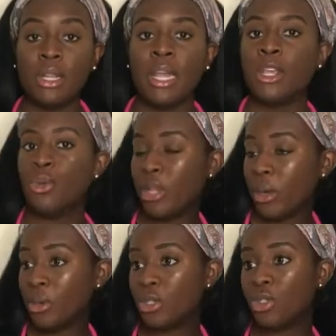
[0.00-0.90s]
Like, there
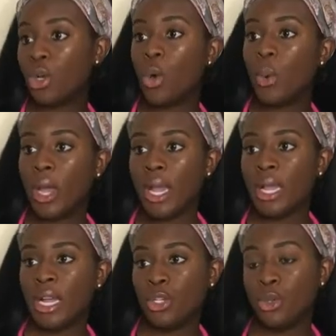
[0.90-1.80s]
was no way
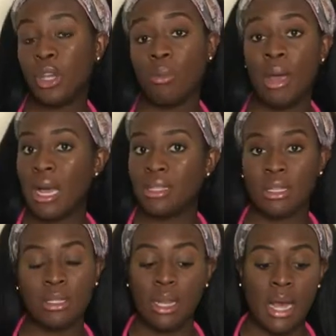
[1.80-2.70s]
that you can pass
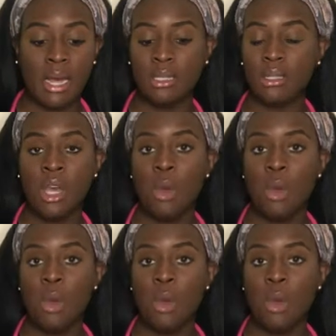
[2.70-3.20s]
this class